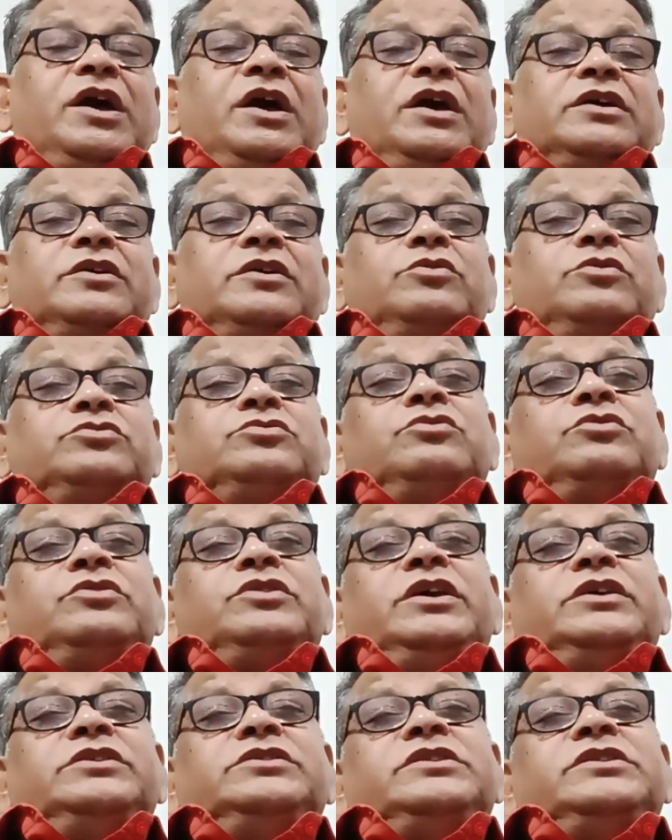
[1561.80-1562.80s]
So
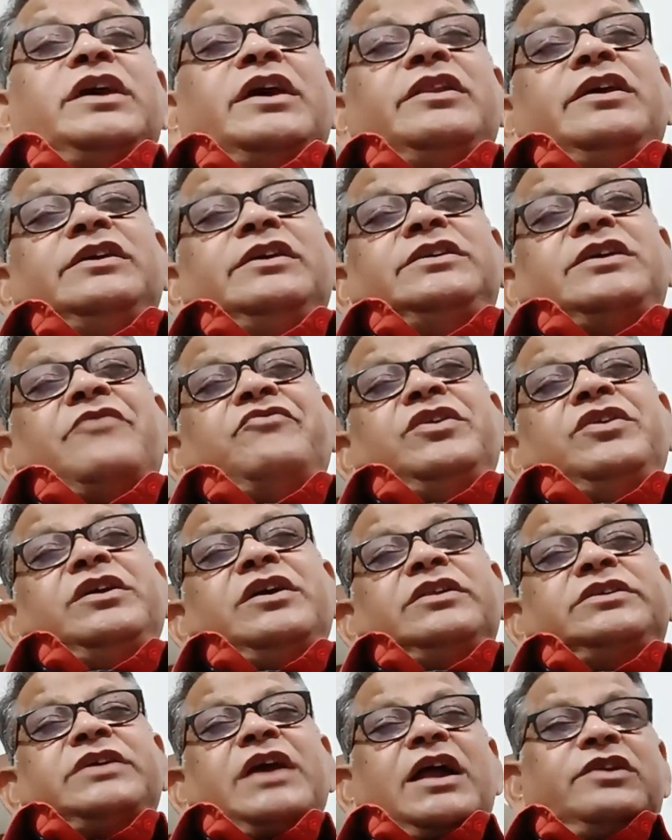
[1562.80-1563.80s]
these any 7 years
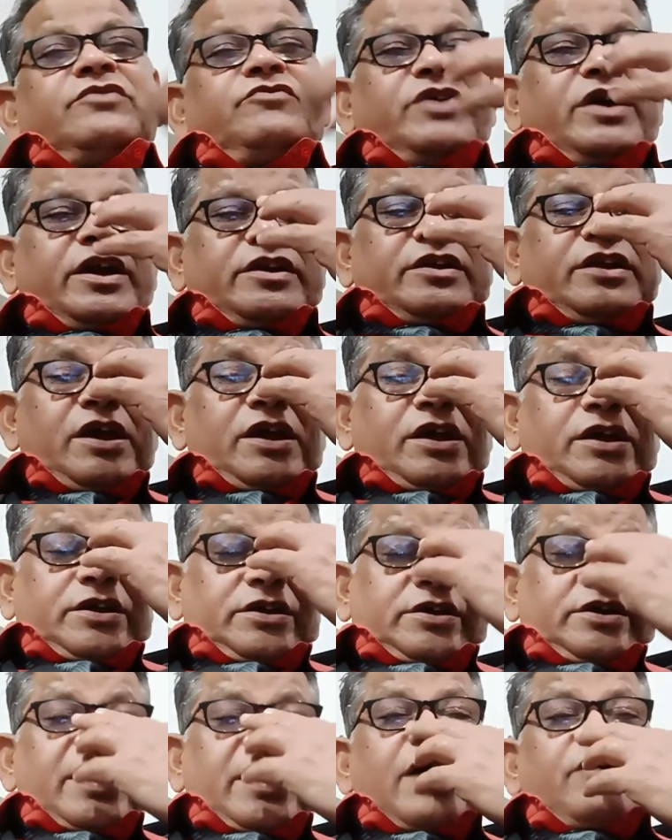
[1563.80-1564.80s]
advocate,
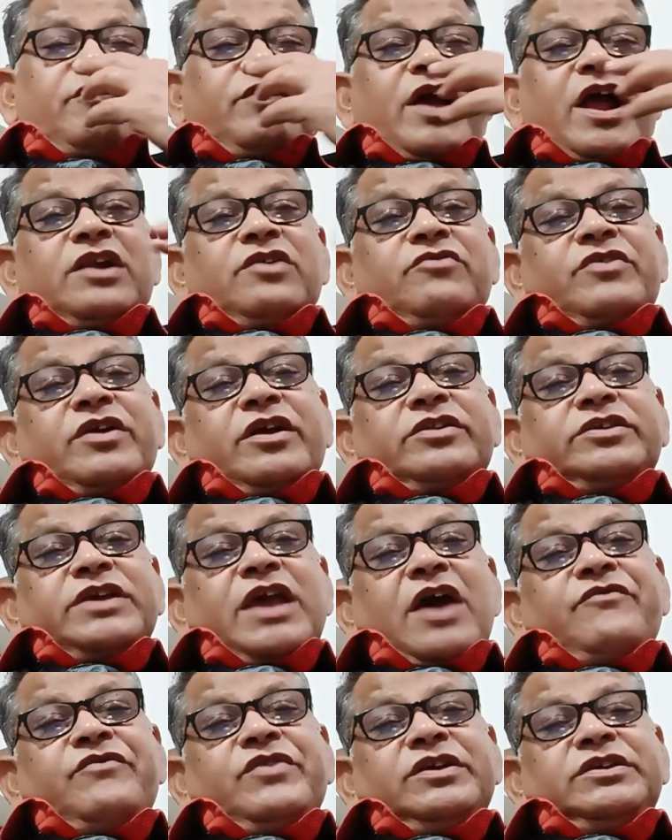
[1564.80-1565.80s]
have advocates
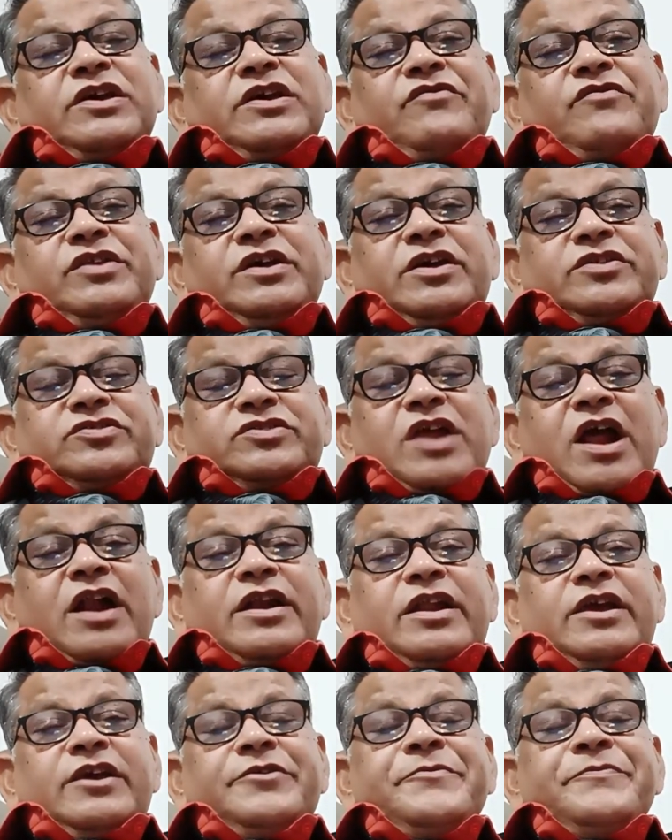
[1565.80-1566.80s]
having 7 years
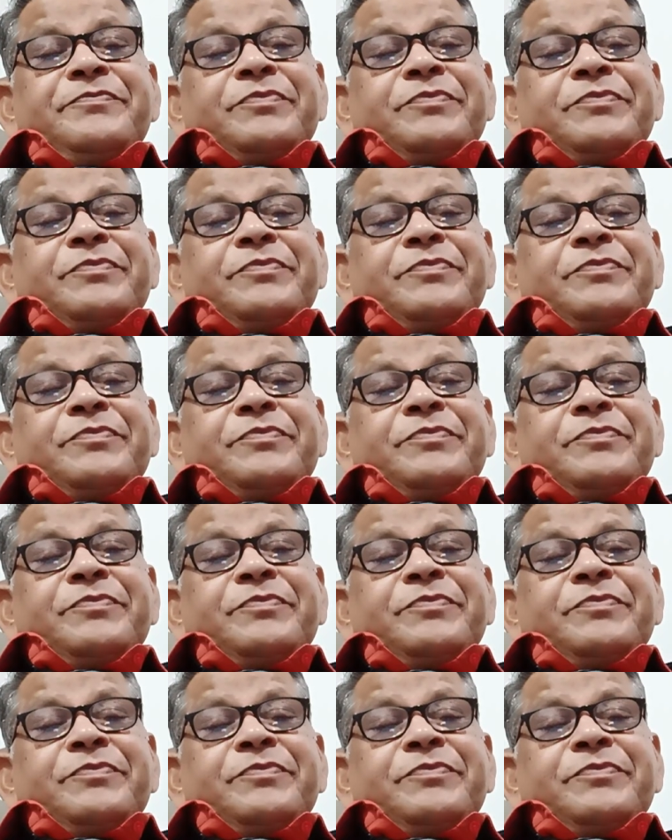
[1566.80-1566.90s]
standing,